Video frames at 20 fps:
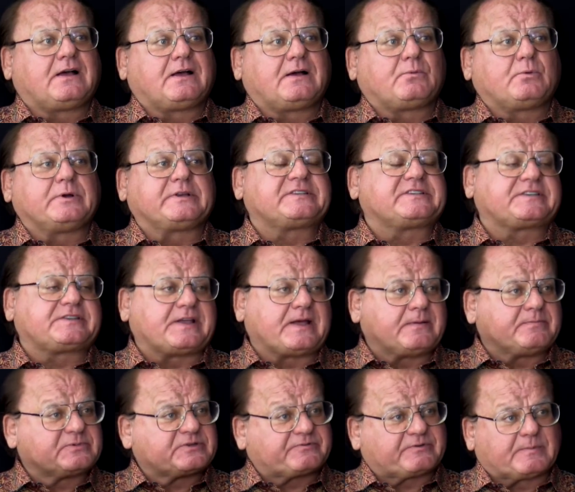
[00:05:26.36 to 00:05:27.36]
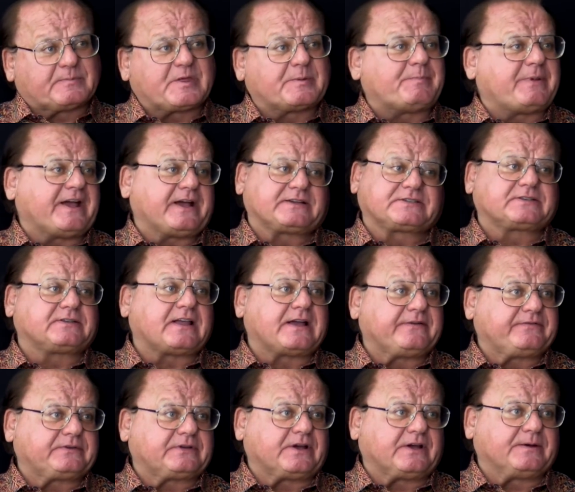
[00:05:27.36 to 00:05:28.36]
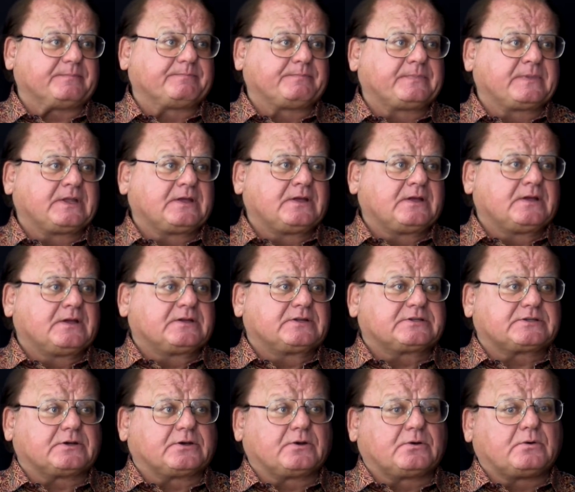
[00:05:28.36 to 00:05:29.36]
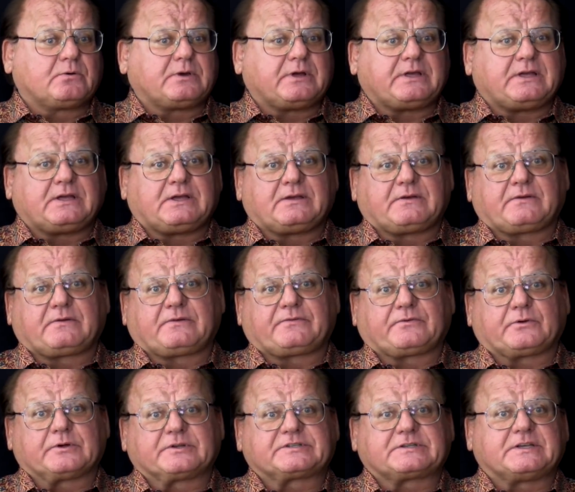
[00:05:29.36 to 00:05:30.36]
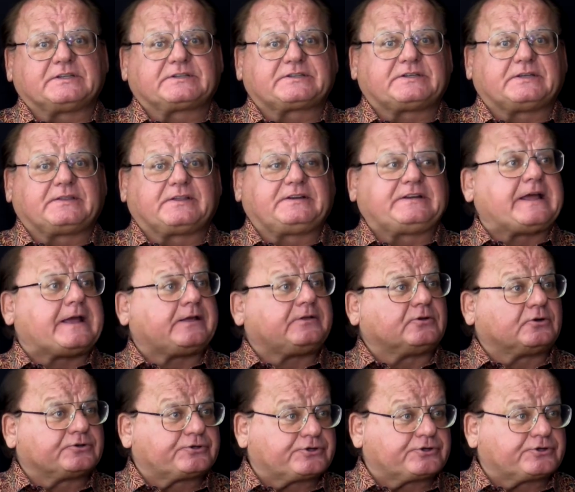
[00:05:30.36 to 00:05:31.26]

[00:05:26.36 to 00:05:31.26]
which stems from the past lifetime. So, for instance, in the Daniel